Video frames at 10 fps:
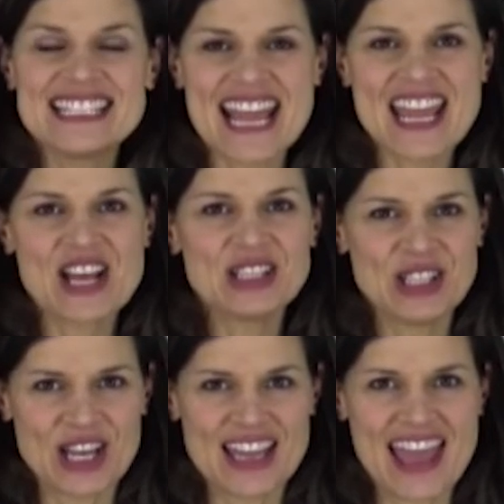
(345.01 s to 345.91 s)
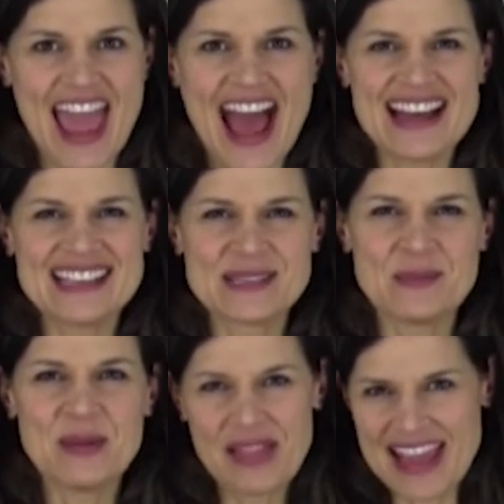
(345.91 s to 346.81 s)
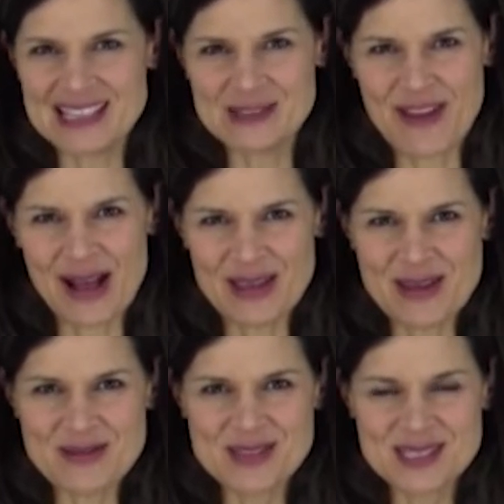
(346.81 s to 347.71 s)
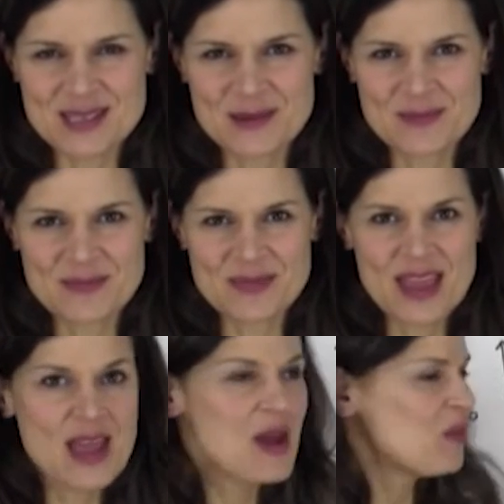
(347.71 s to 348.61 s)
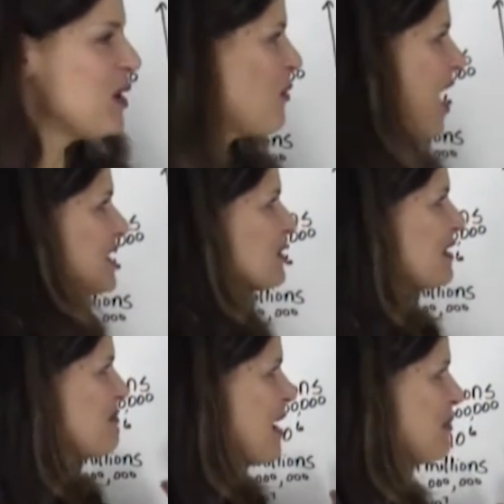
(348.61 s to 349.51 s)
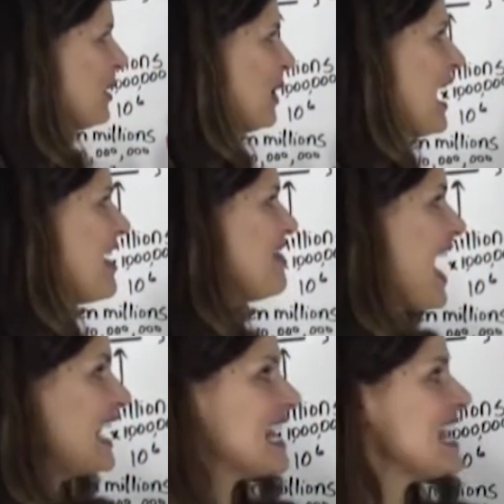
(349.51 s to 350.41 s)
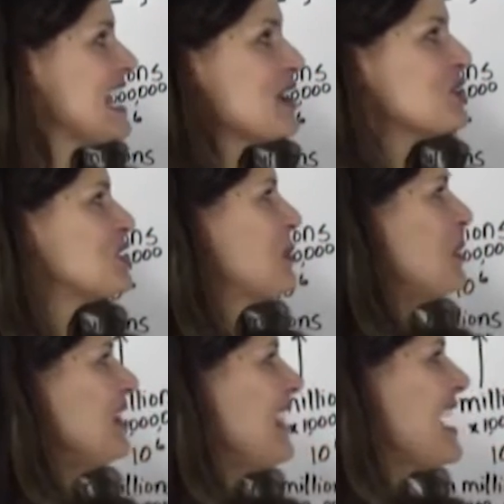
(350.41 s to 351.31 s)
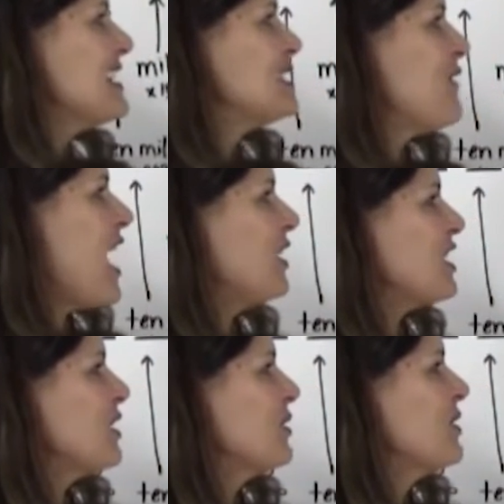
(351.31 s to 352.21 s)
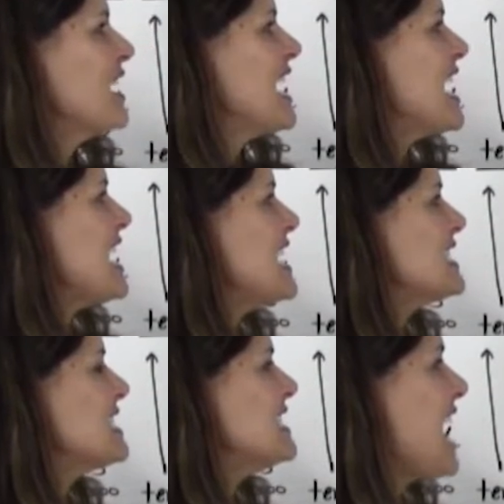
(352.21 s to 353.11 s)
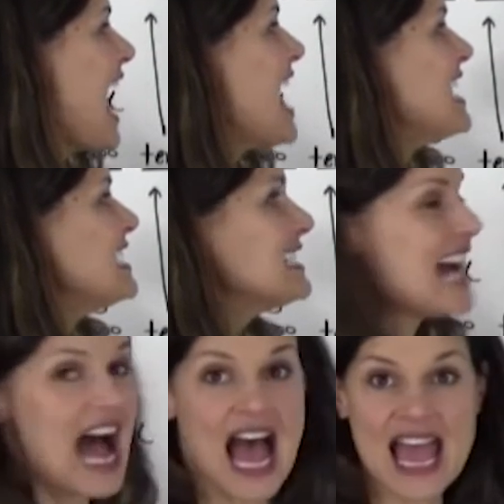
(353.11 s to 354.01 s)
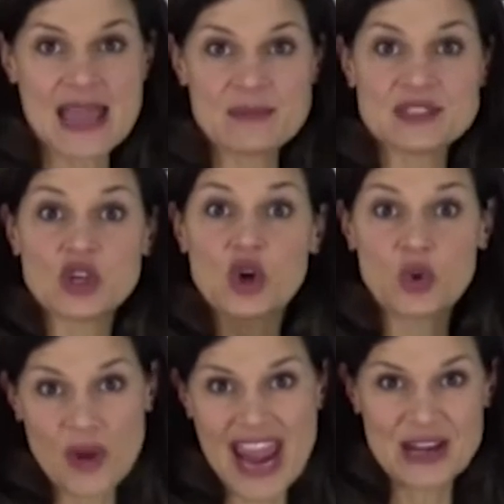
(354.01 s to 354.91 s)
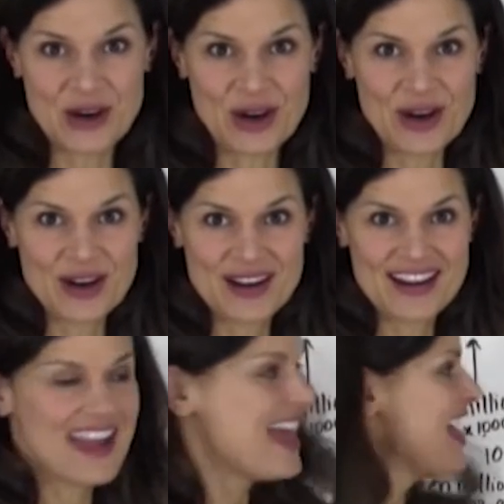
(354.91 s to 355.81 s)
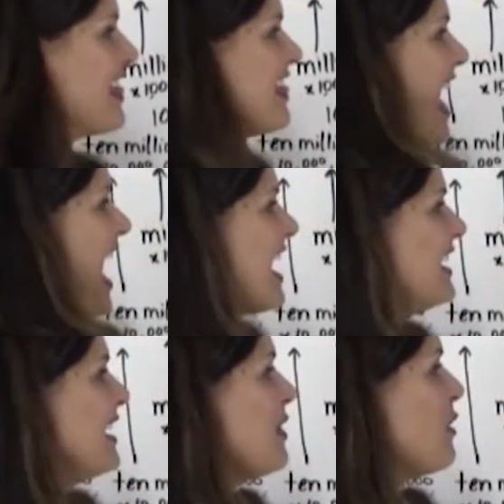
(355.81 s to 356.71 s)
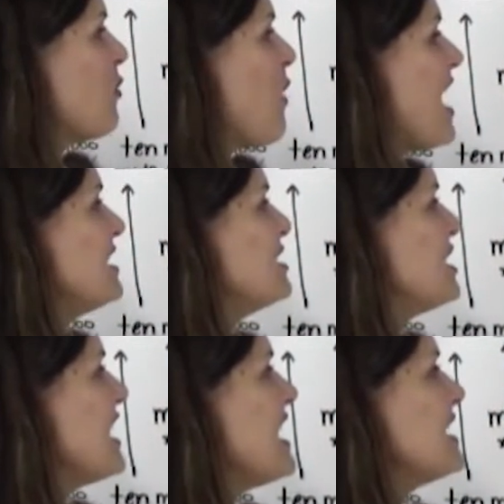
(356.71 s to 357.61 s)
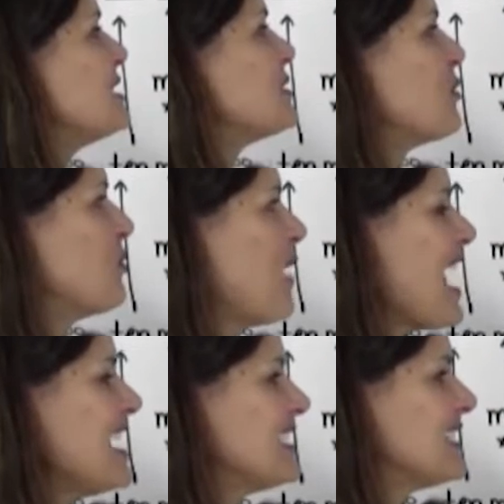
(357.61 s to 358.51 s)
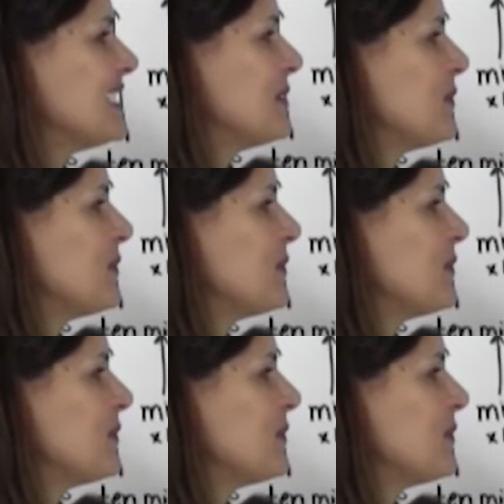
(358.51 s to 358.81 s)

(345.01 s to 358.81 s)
take a look at some place values. We want to remember that each place value is 10 times greater than the one to its right.